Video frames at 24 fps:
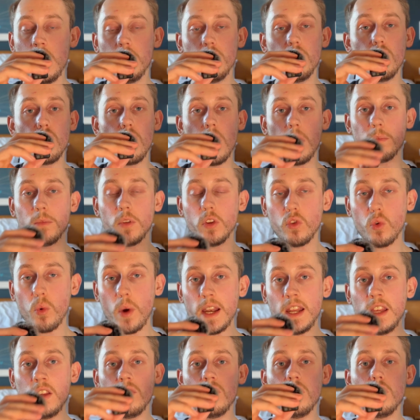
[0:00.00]
you grab the
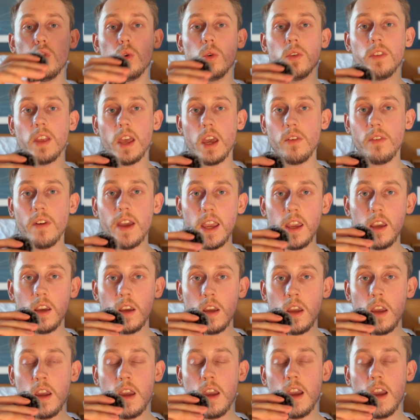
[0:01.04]
20s, you do a set of 8,